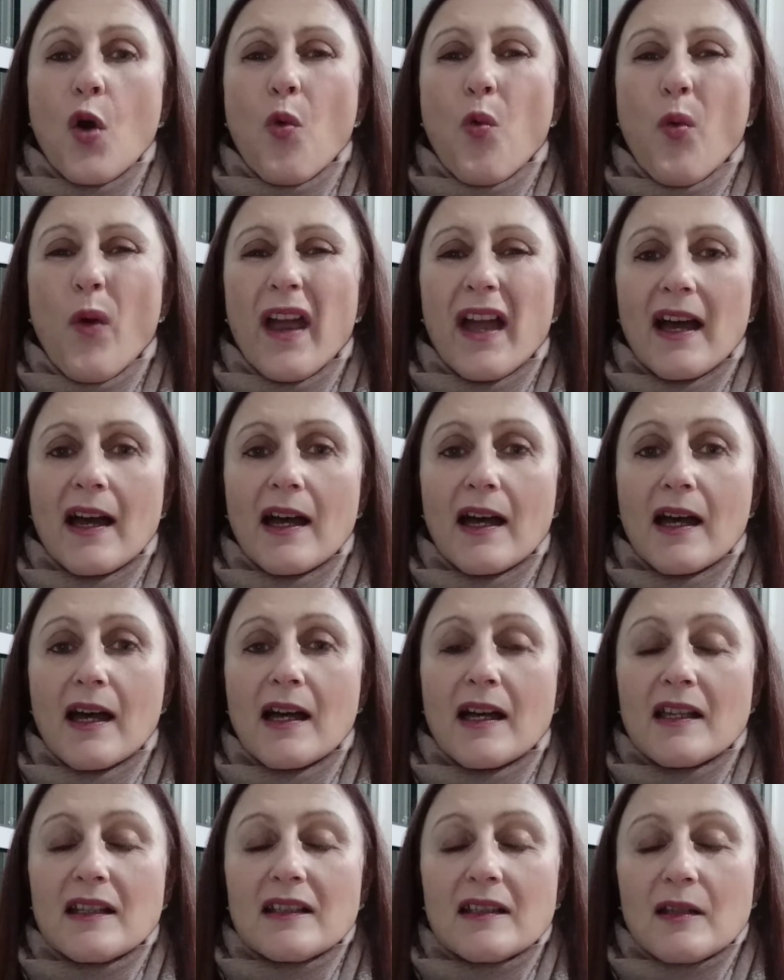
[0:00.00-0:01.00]

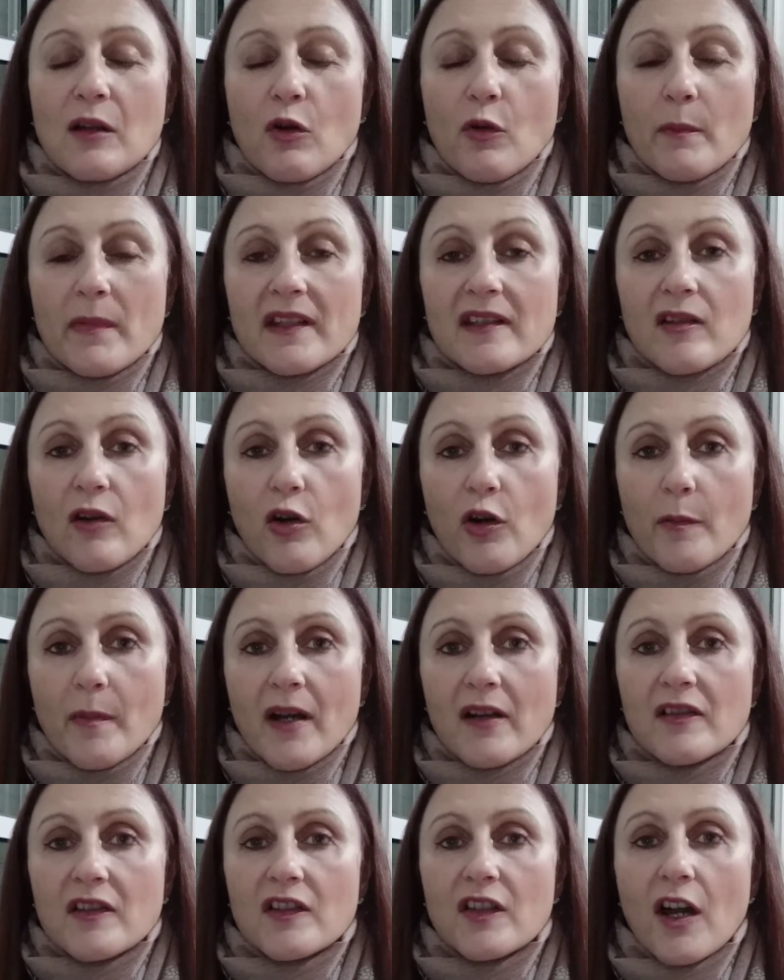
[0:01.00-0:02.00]
Ms.
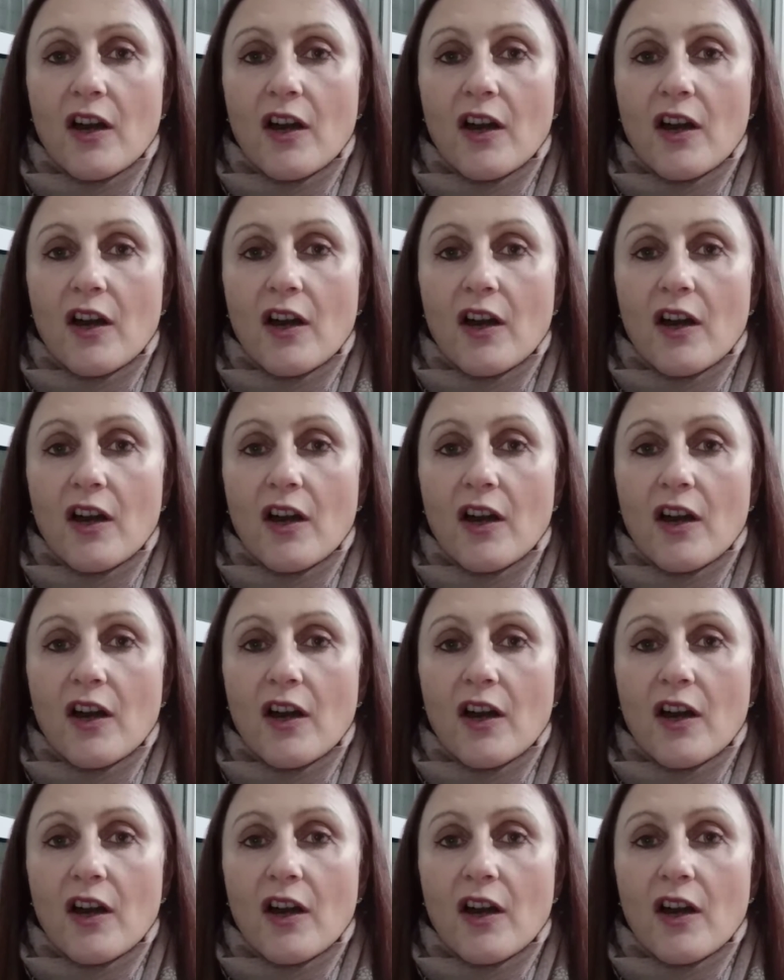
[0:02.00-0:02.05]
Omar,